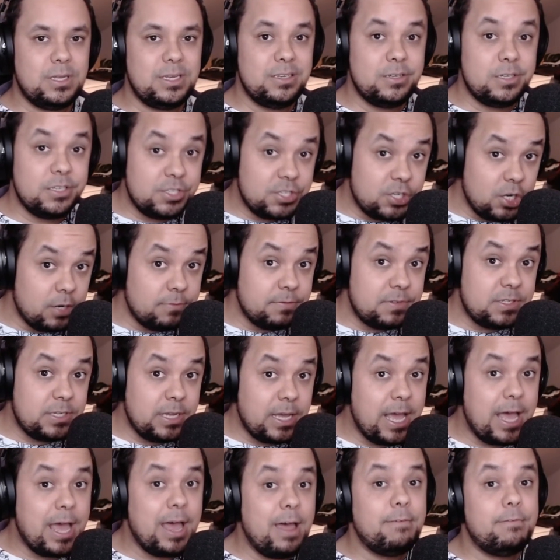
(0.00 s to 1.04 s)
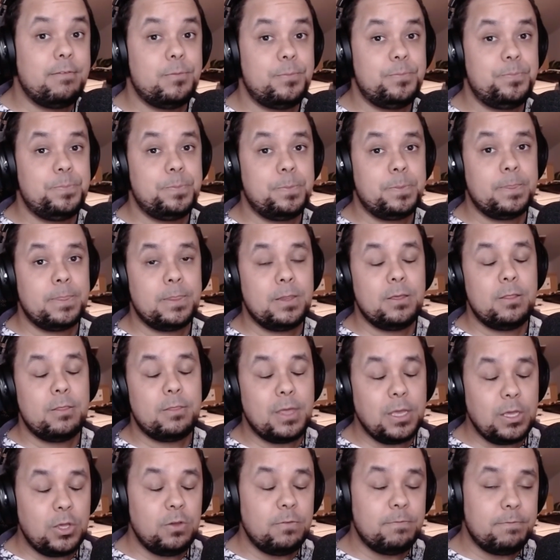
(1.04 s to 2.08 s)
and deserves to have.
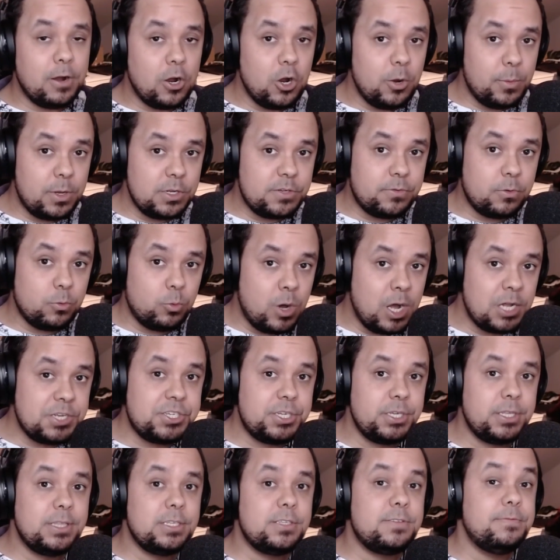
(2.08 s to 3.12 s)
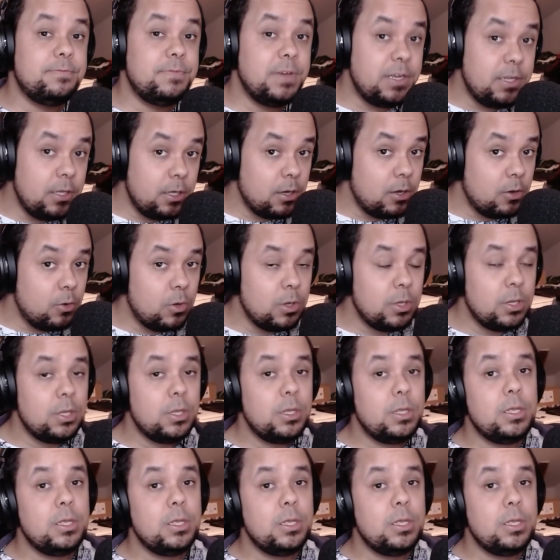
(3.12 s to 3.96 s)
Thank you very much for watching this video.